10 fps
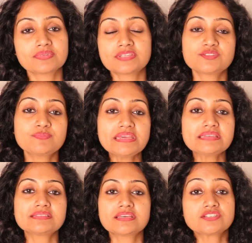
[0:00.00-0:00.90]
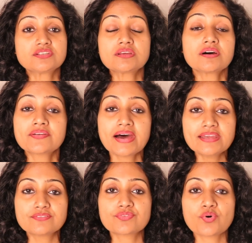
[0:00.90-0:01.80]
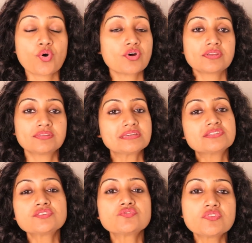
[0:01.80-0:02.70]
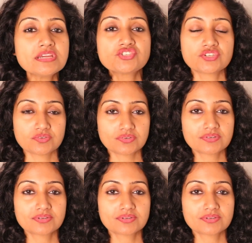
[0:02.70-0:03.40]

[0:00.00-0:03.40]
This means they didn't arrive or they didn't reach here.